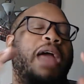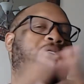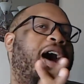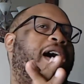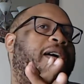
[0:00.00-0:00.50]

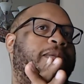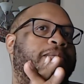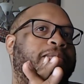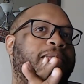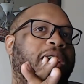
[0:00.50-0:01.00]

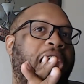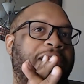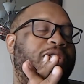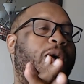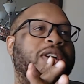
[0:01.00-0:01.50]
Um,
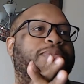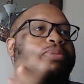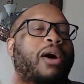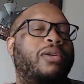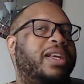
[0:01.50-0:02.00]
of course,
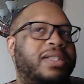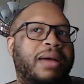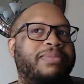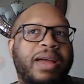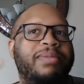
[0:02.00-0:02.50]
Broly's
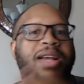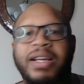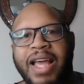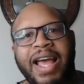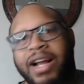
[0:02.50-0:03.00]
up there
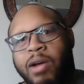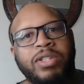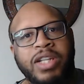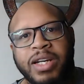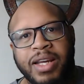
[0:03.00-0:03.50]
because they had
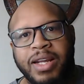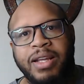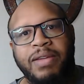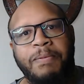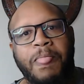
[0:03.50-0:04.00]
Gogeta in it.